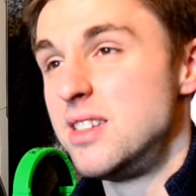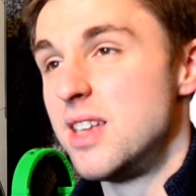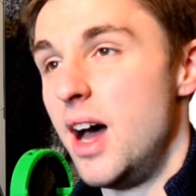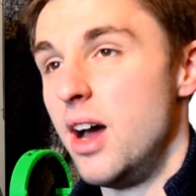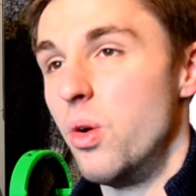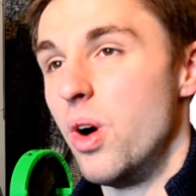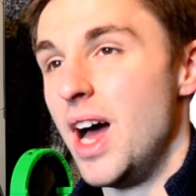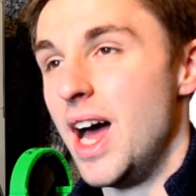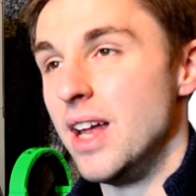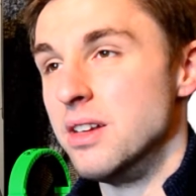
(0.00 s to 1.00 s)
Tale,
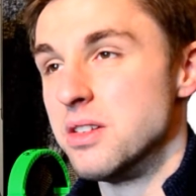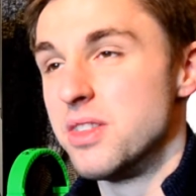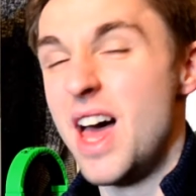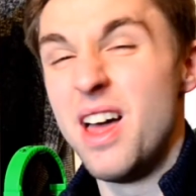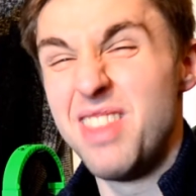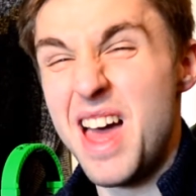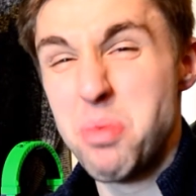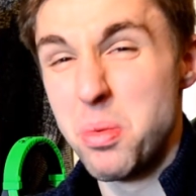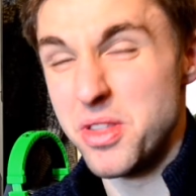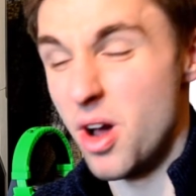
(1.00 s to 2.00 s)
and they're
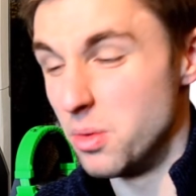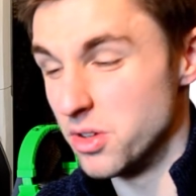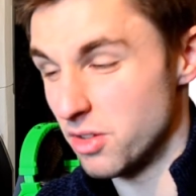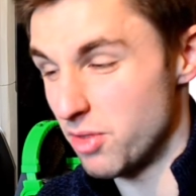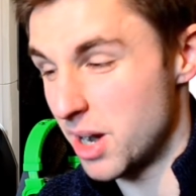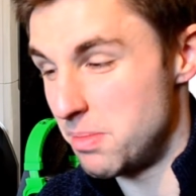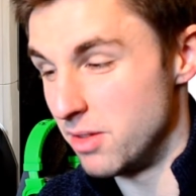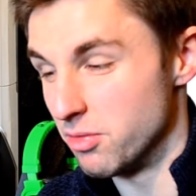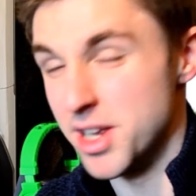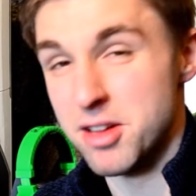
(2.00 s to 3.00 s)
probably the only ones I'd
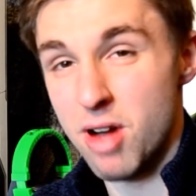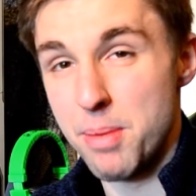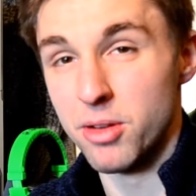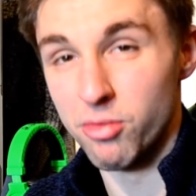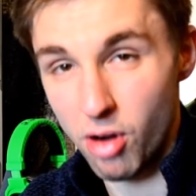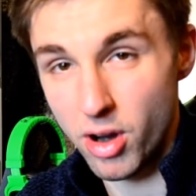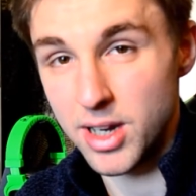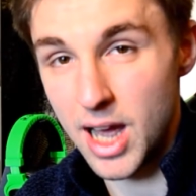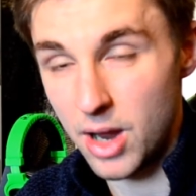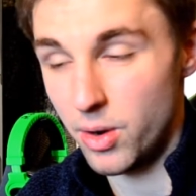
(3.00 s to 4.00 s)
recommend really grabbing right
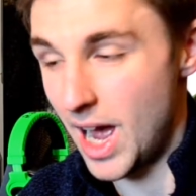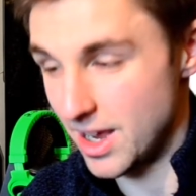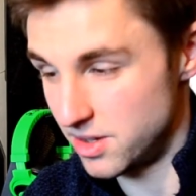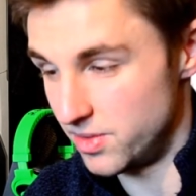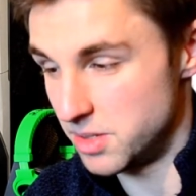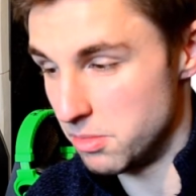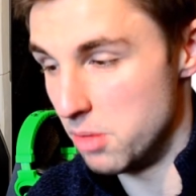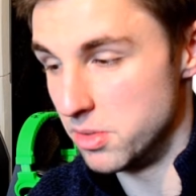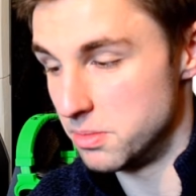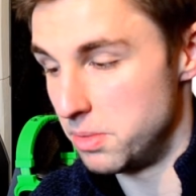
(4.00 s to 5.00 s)
now as of this
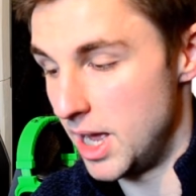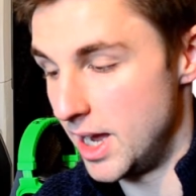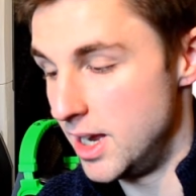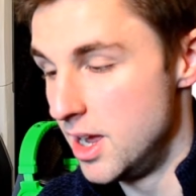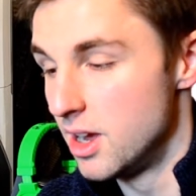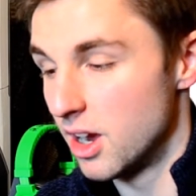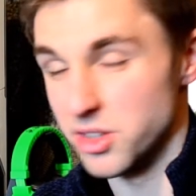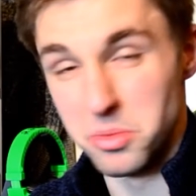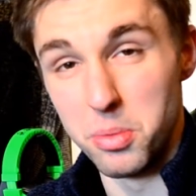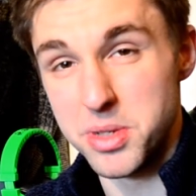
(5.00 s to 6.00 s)
moment to play, because
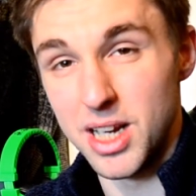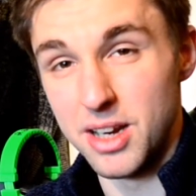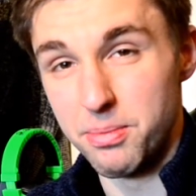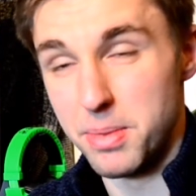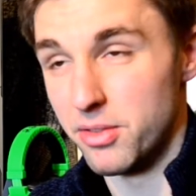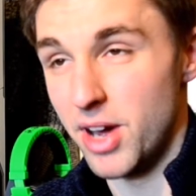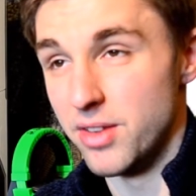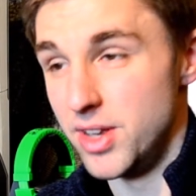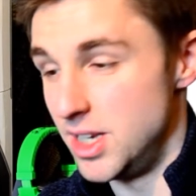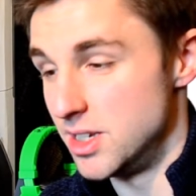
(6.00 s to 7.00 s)
I'm not a particularly big fan of
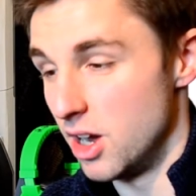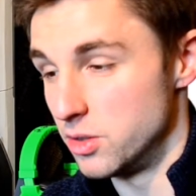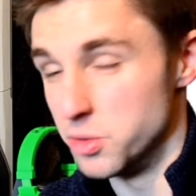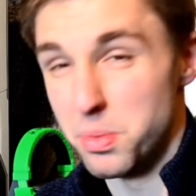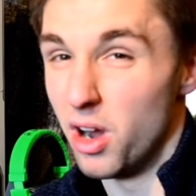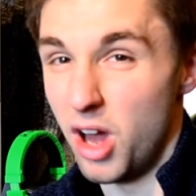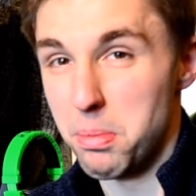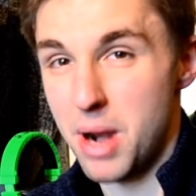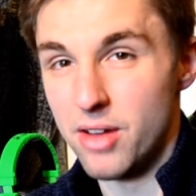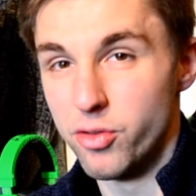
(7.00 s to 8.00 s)
indie titles, but I like
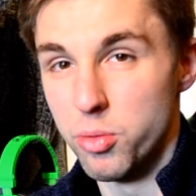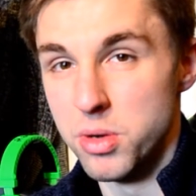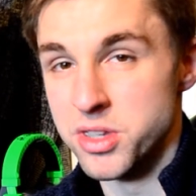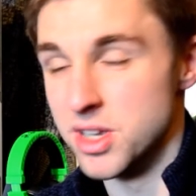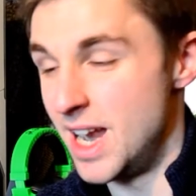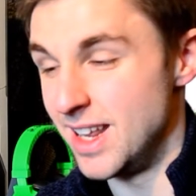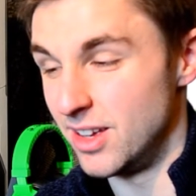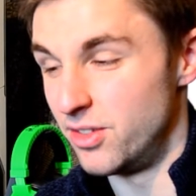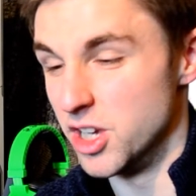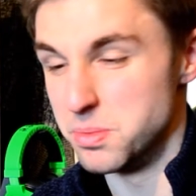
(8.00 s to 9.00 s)
platformers, and anything
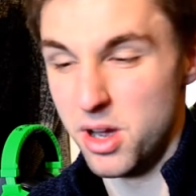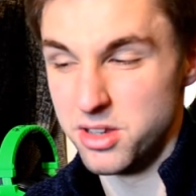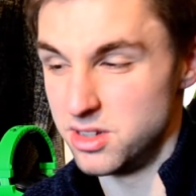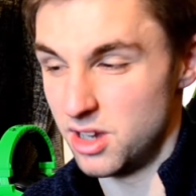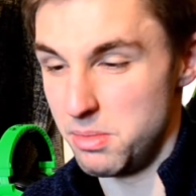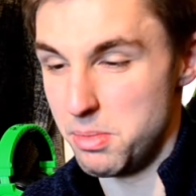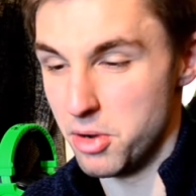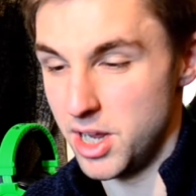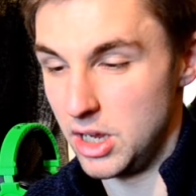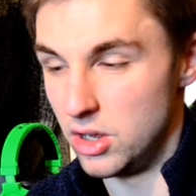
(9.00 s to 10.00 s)
first person is going to be
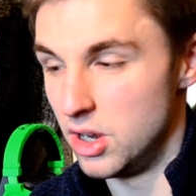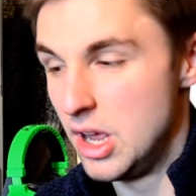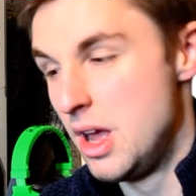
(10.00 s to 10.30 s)
pretty good.